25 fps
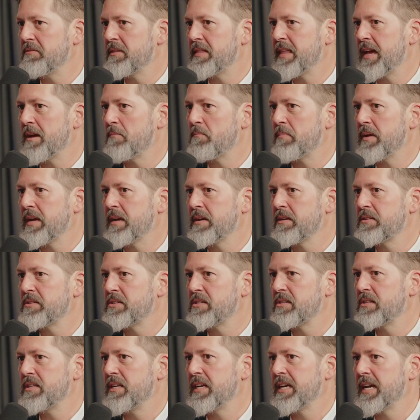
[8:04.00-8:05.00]
with that,
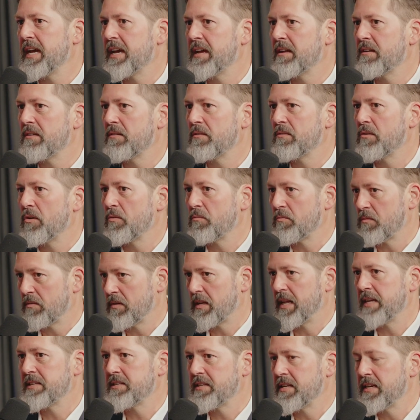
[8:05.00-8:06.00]
because you get a
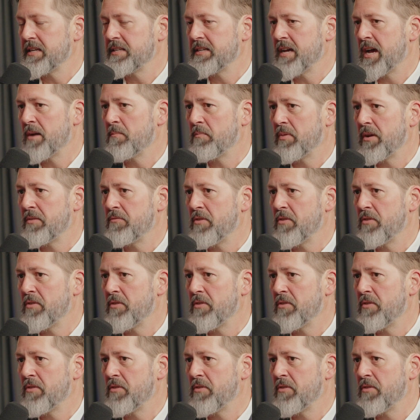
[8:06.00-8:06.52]
classic example.